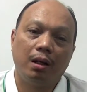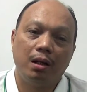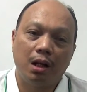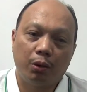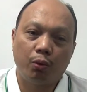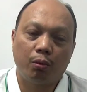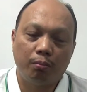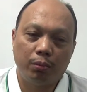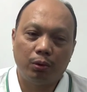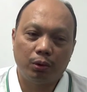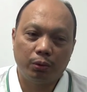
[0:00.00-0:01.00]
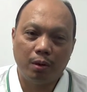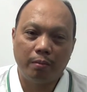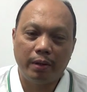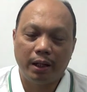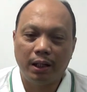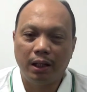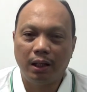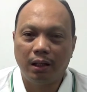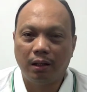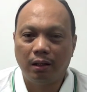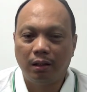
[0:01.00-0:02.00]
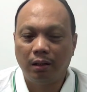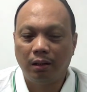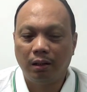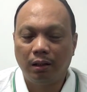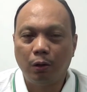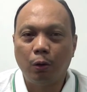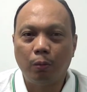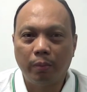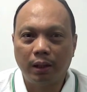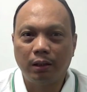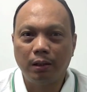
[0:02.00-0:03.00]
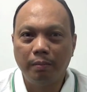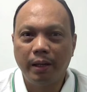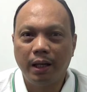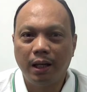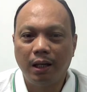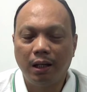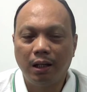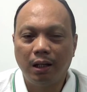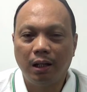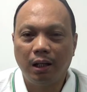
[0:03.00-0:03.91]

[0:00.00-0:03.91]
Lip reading: network pools were very cooperative, and